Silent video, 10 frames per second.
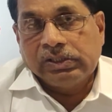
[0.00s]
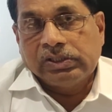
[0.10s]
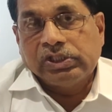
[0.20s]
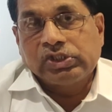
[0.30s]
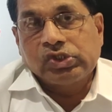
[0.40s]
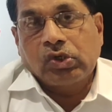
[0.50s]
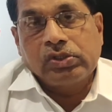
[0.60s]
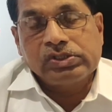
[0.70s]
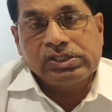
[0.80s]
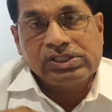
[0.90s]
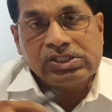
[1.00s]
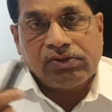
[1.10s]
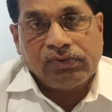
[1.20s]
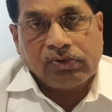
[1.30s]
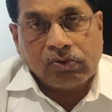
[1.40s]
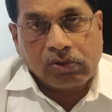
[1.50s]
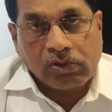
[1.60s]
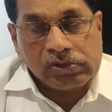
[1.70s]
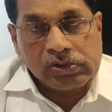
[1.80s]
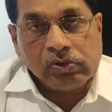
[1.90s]
the chances of
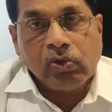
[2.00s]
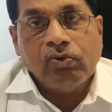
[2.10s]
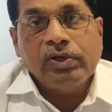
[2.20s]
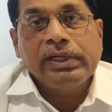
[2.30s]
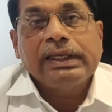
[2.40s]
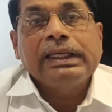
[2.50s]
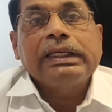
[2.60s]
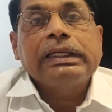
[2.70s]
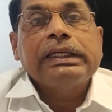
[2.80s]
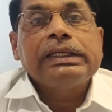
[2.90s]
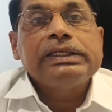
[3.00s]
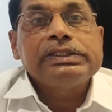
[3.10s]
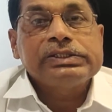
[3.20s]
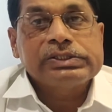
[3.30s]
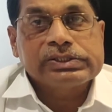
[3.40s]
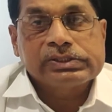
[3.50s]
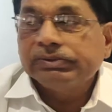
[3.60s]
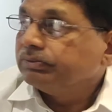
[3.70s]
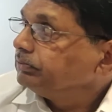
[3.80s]
crossing over increase.